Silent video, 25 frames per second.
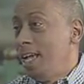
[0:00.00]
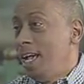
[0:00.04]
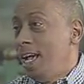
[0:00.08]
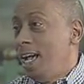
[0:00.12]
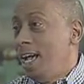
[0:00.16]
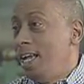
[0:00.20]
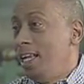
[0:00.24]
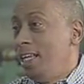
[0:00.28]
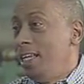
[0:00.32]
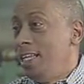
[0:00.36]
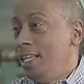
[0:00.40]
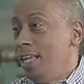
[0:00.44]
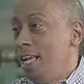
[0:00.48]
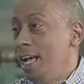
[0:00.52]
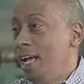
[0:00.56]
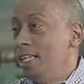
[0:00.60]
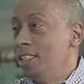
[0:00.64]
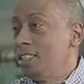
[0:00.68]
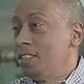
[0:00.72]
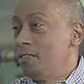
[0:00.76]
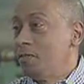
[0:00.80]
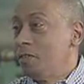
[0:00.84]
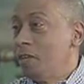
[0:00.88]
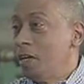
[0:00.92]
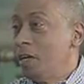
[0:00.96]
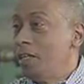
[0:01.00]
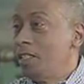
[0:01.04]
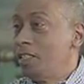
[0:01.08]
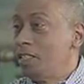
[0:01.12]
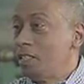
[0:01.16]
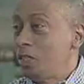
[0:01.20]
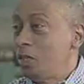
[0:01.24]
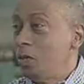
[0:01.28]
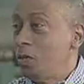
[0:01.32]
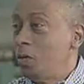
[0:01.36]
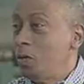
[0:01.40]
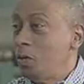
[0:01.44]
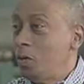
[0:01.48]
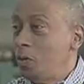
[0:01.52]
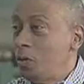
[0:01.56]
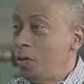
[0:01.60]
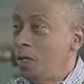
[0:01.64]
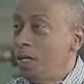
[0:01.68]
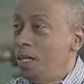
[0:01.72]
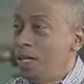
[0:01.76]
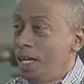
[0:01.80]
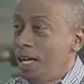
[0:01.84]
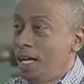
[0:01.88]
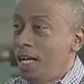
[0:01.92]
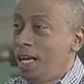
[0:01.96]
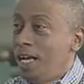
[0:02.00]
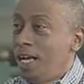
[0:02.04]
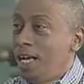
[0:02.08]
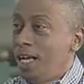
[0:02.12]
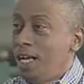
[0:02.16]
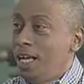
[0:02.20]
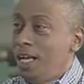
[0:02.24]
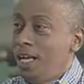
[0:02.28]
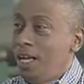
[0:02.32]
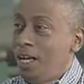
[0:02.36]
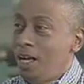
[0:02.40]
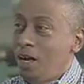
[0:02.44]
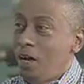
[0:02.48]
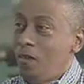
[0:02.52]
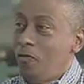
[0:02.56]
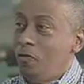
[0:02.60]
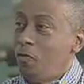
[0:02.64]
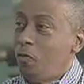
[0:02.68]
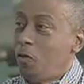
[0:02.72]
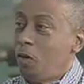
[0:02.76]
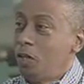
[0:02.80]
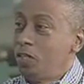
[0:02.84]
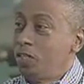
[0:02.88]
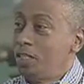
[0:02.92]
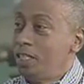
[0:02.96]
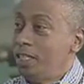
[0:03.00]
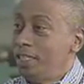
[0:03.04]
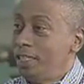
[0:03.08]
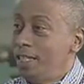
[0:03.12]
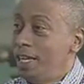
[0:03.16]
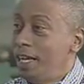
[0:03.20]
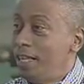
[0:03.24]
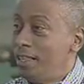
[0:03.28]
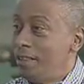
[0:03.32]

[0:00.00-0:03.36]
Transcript: and it has a very slow, unfortunate death.